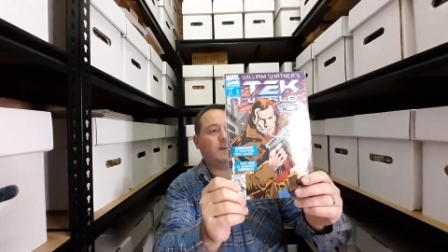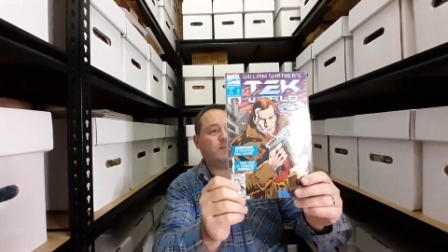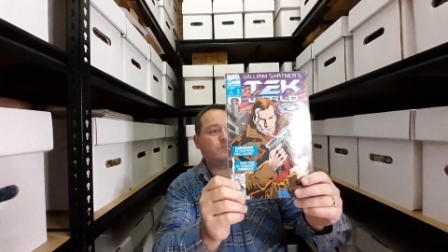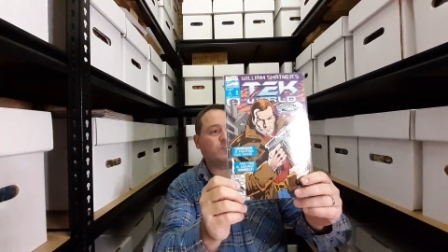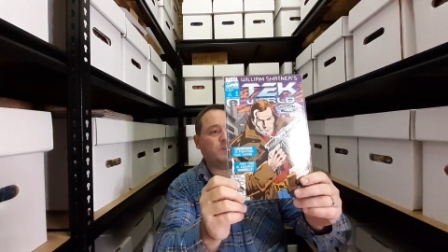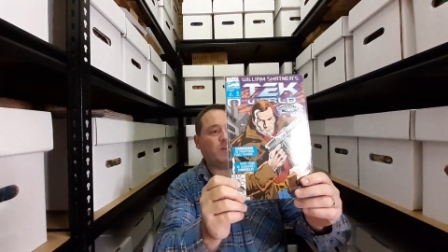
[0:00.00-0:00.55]

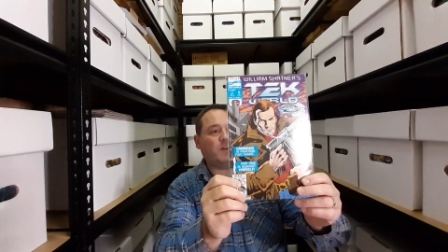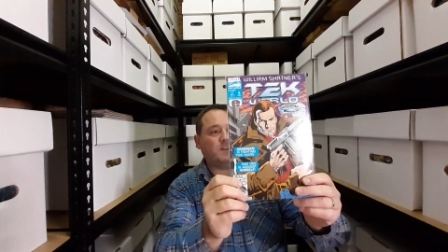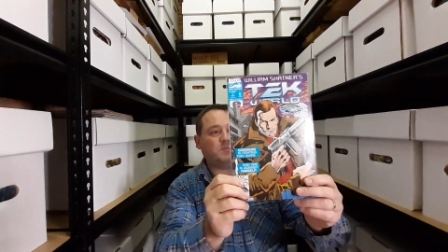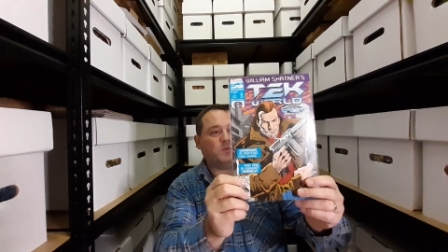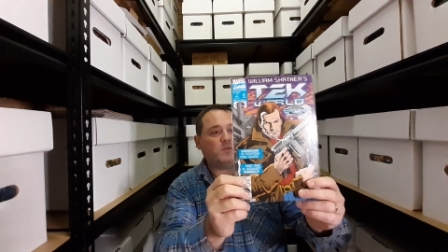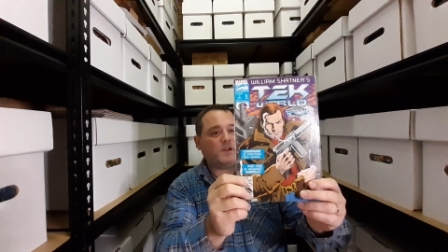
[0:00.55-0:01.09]
for a 90s
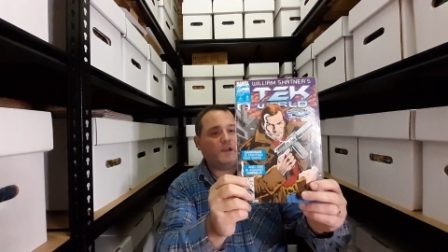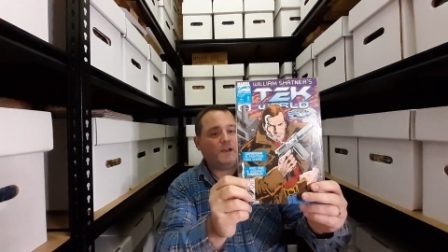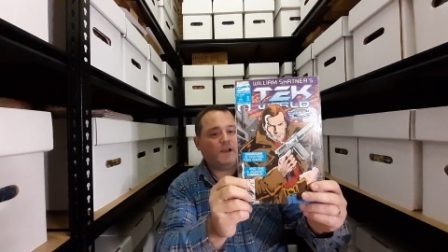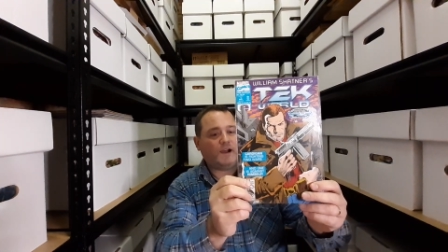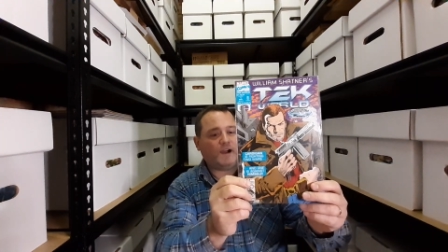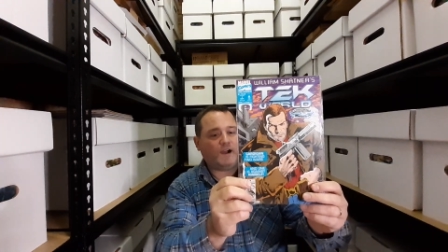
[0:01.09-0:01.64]
book.
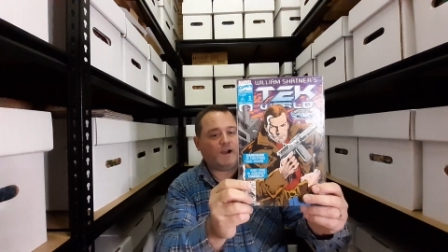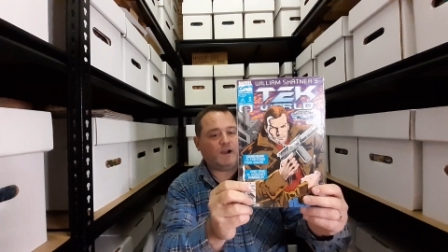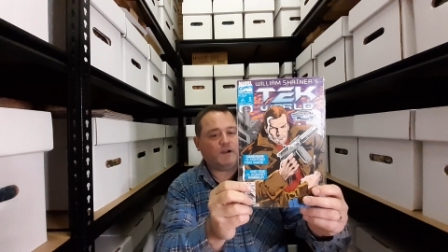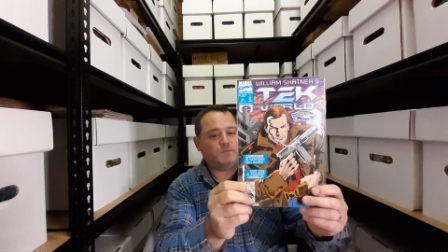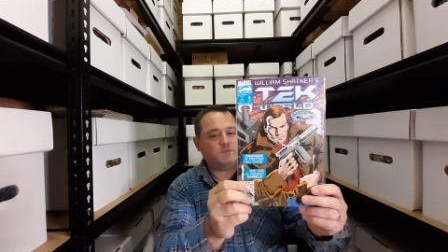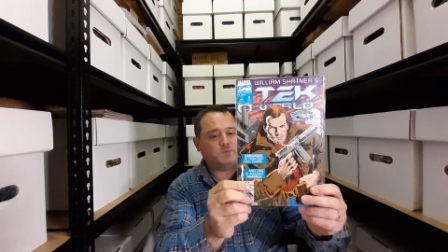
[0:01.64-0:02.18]
It's
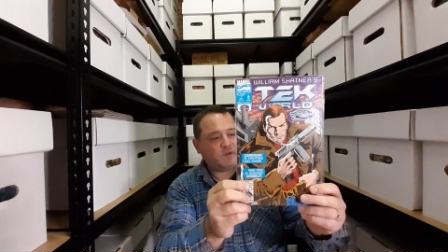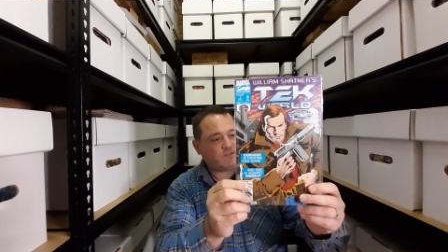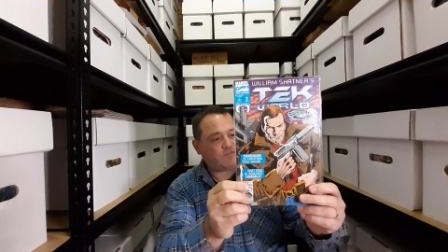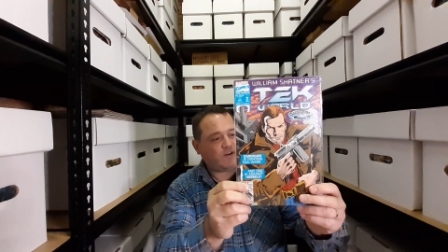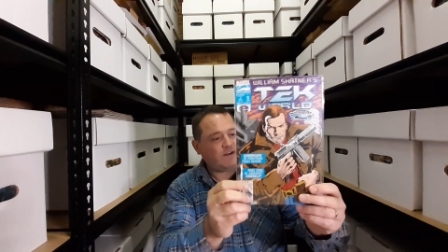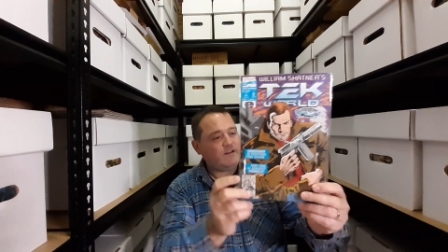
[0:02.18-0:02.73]
a bit of
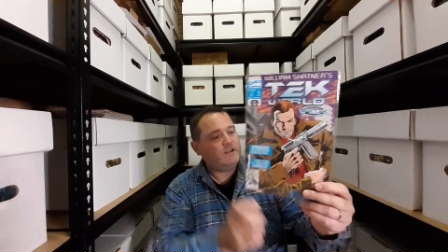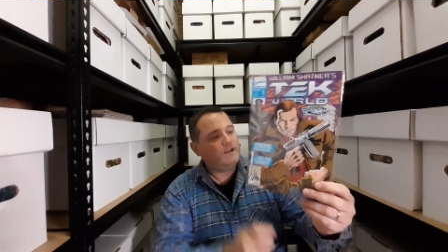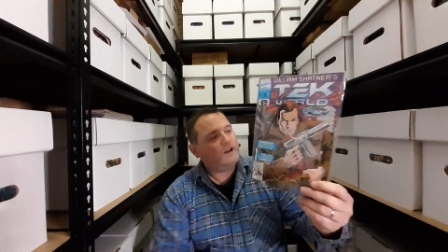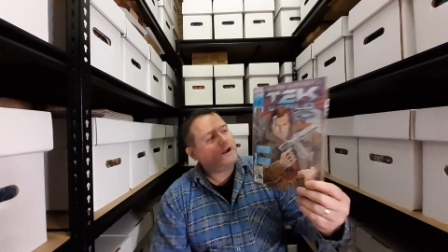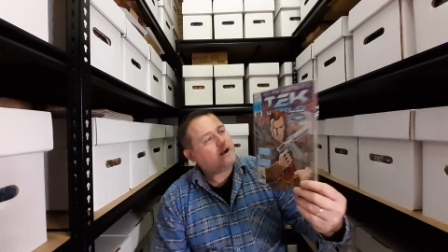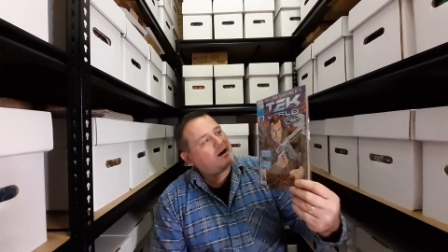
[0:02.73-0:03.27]
fun.
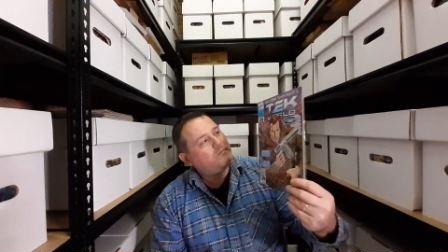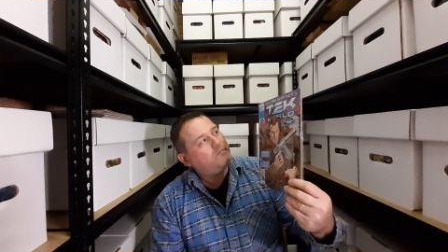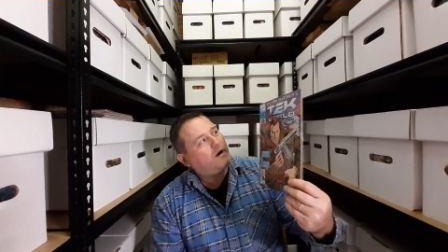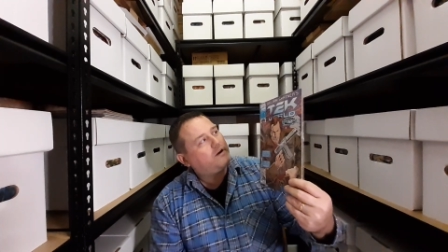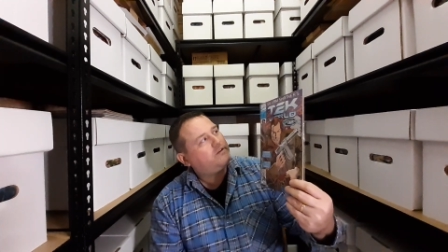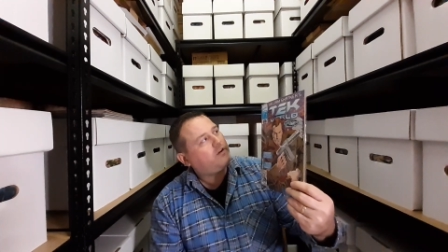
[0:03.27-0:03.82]

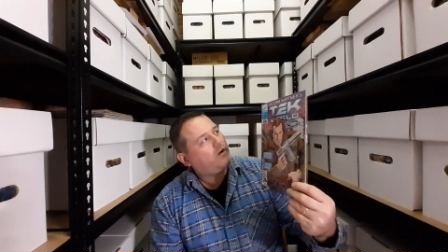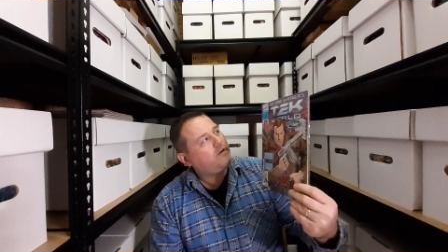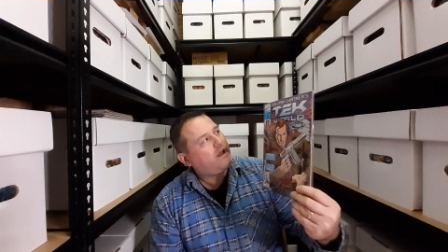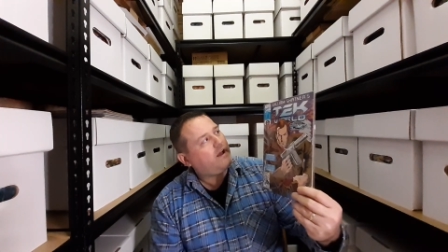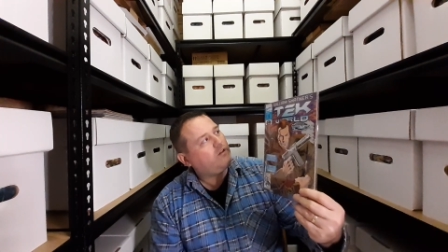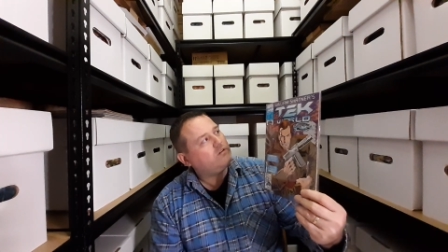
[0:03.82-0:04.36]
I don't know
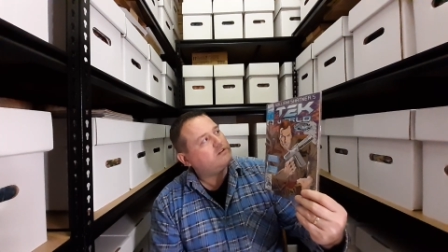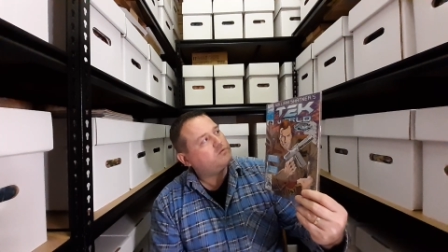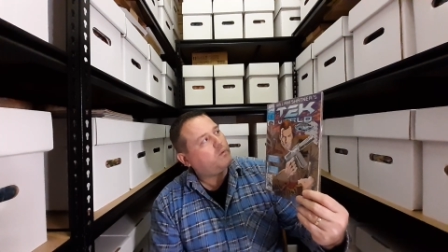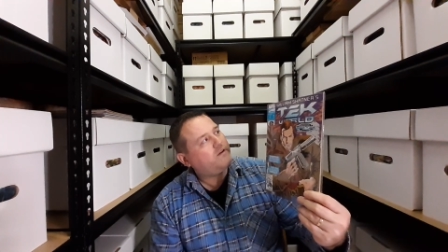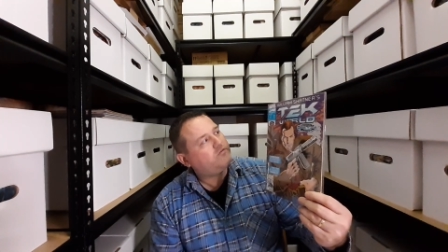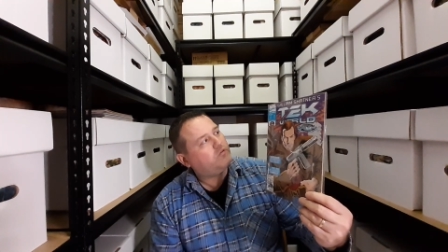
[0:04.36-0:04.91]
how long this
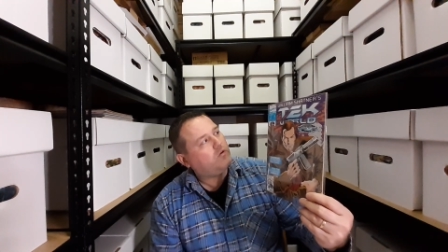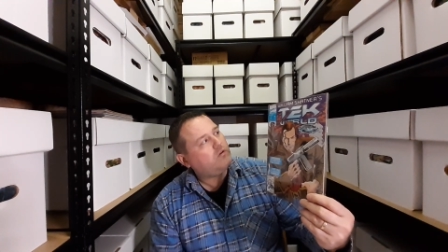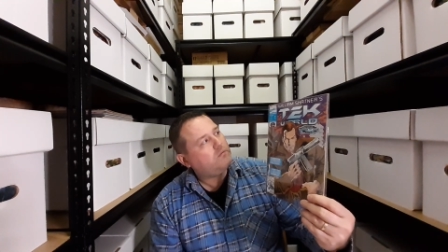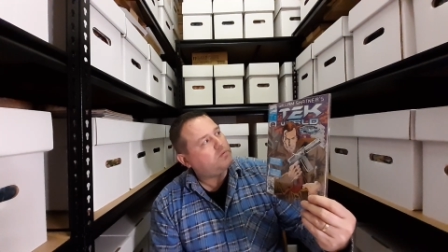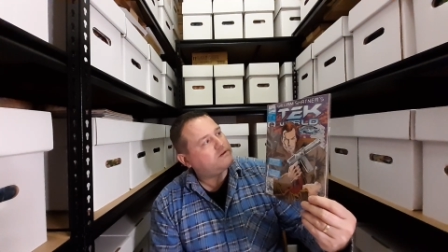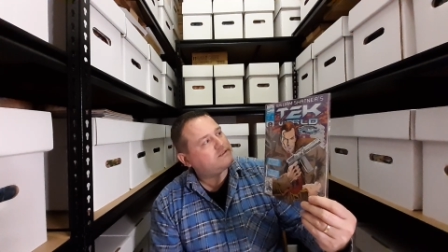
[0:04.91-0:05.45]
went for,
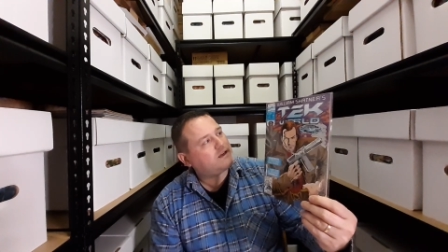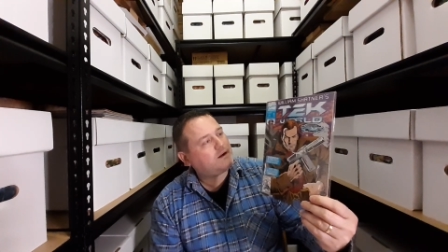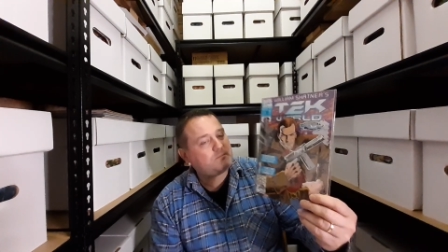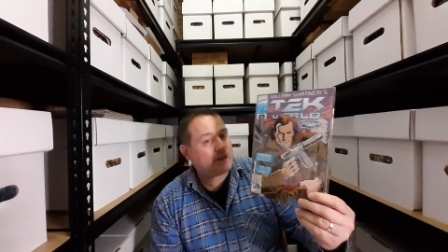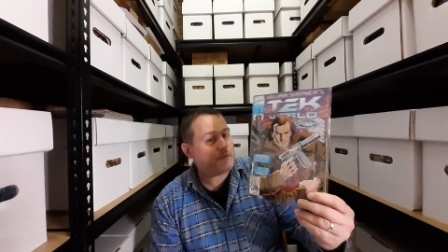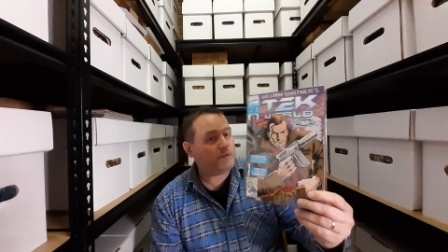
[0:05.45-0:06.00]
but
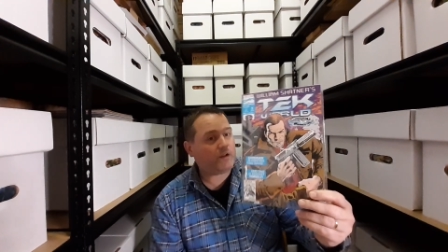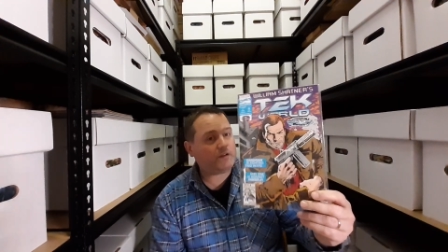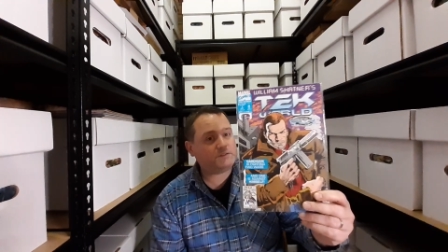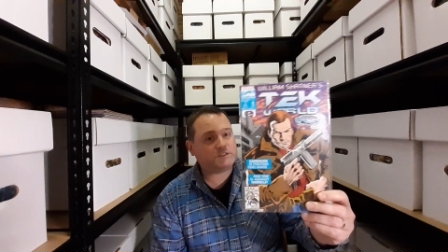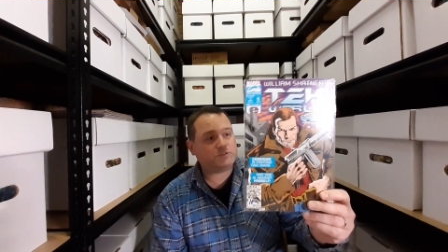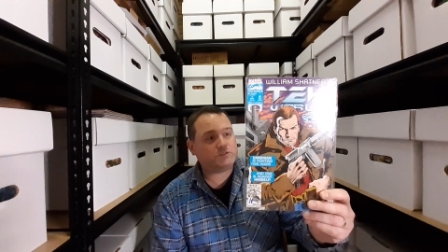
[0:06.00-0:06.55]
maybe I
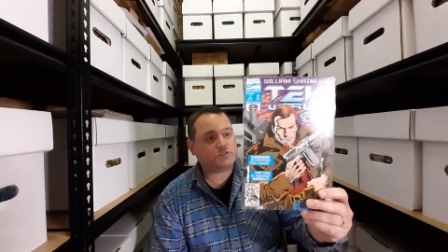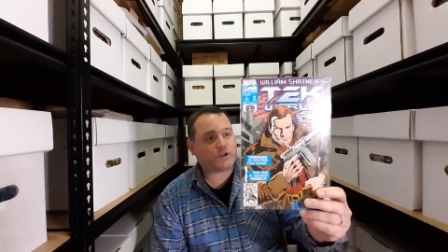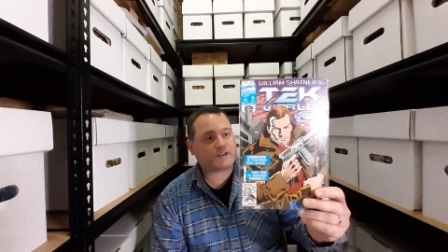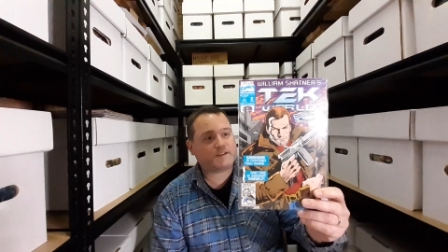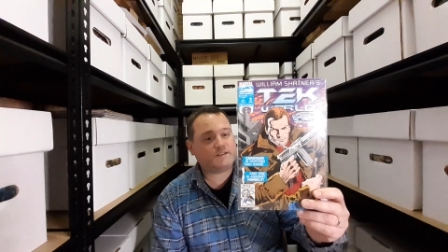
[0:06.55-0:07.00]
should track